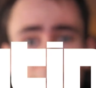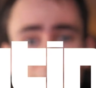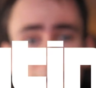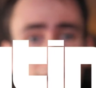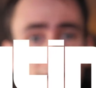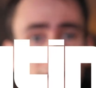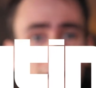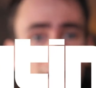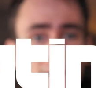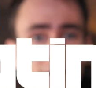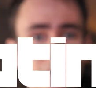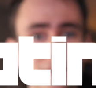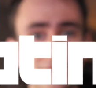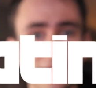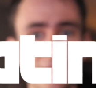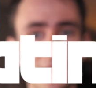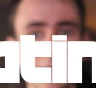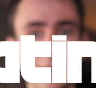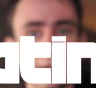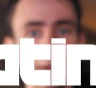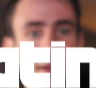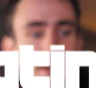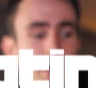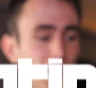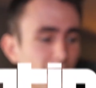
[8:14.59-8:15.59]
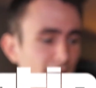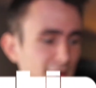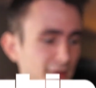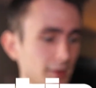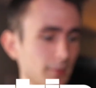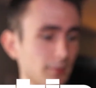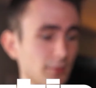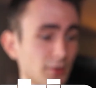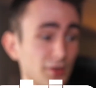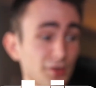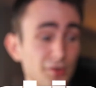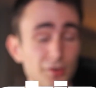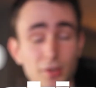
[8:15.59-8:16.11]
FIA just kindly asked
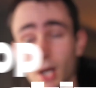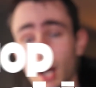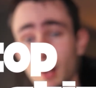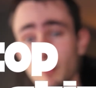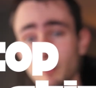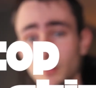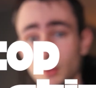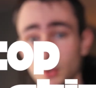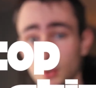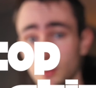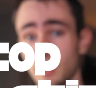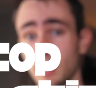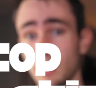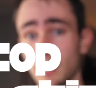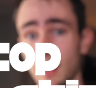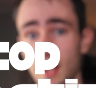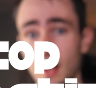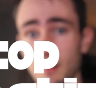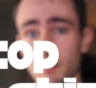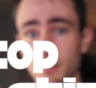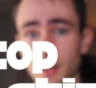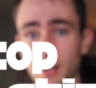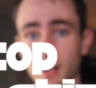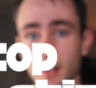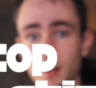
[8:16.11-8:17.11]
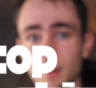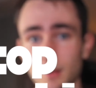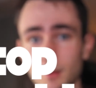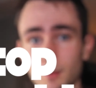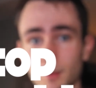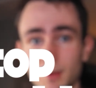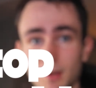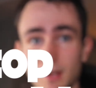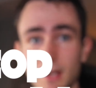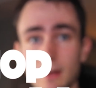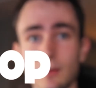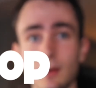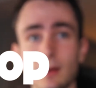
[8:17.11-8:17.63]
them to stop doing that because it
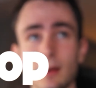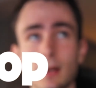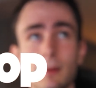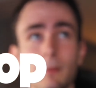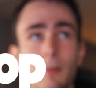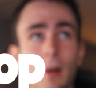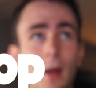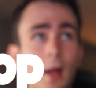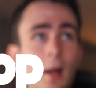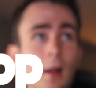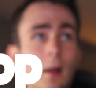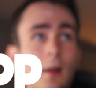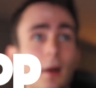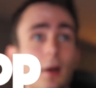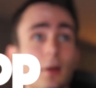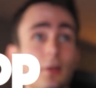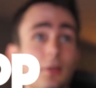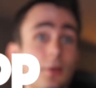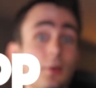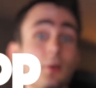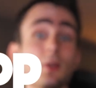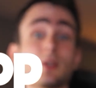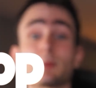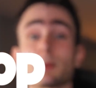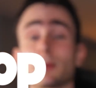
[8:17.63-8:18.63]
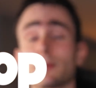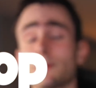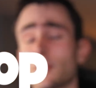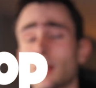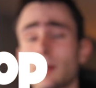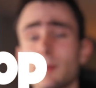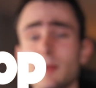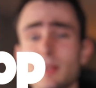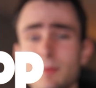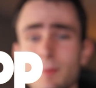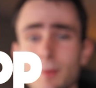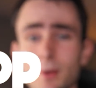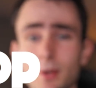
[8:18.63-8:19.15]
was giving them a huge performance